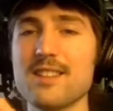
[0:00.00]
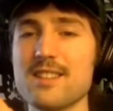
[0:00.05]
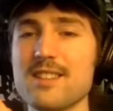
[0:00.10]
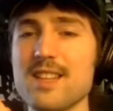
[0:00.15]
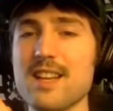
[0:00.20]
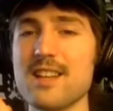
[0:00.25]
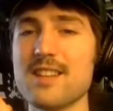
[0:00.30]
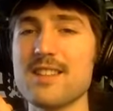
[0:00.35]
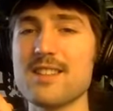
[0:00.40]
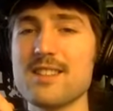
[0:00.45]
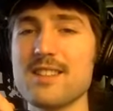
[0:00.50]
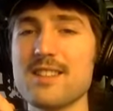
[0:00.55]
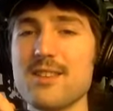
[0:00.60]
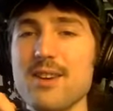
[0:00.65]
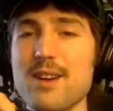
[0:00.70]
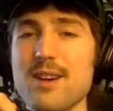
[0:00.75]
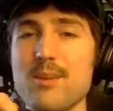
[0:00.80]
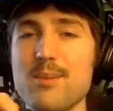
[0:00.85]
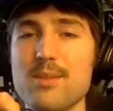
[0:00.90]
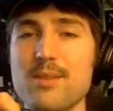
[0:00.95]
Santa's little
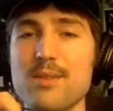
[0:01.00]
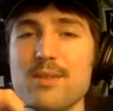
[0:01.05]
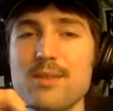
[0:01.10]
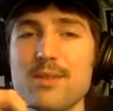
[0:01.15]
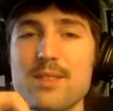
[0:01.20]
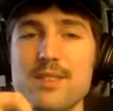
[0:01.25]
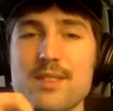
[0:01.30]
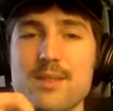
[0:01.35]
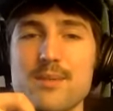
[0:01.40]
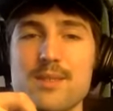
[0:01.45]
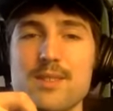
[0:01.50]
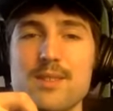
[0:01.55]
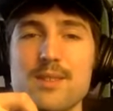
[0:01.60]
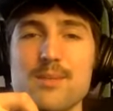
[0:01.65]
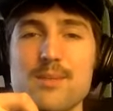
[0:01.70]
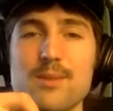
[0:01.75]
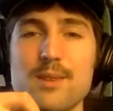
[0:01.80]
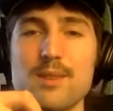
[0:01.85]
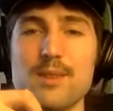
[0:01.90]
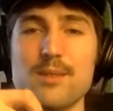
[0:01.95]
helper from The Simpsons,
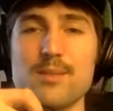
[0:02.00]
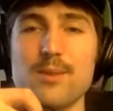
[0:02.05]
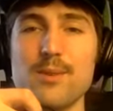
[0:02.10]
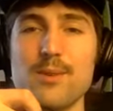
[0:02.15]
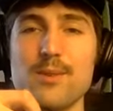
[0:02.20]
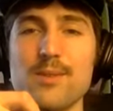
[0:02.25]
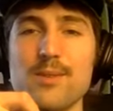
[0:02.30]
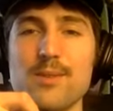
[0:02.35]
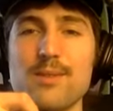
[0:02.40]
but small.